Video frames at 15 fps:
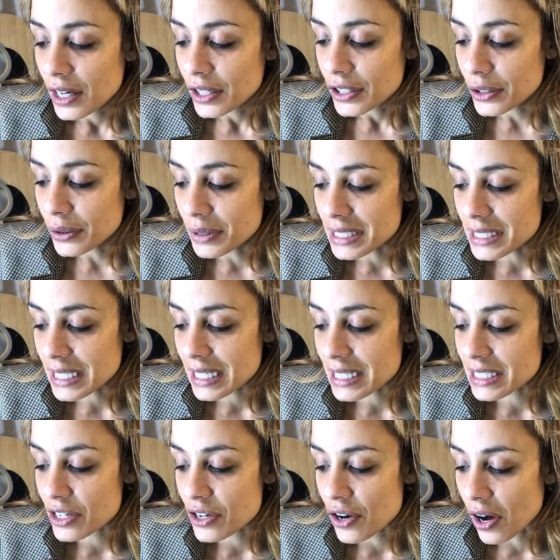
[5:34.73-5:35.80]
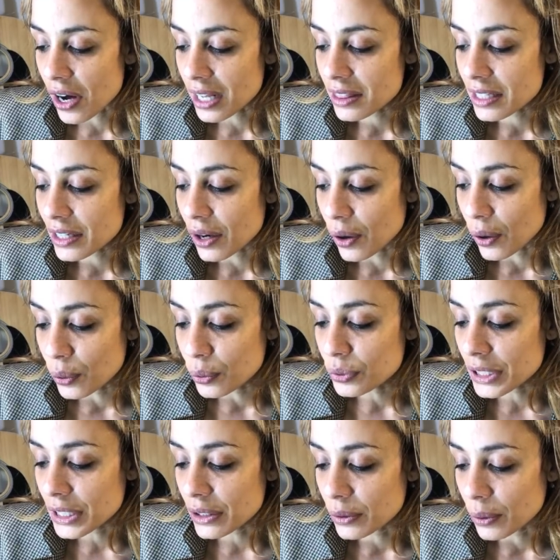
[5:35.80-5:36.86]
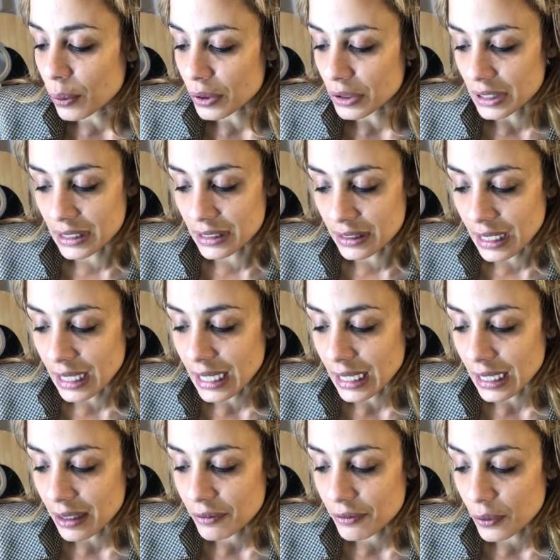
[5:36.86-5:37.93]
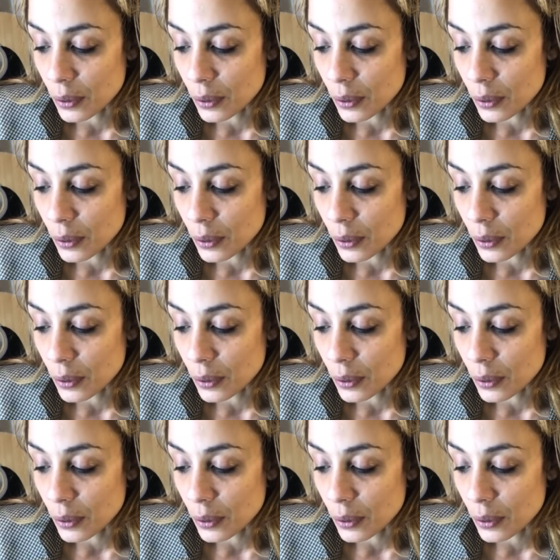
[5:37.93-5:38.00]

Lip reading: Unity is not the only goal in life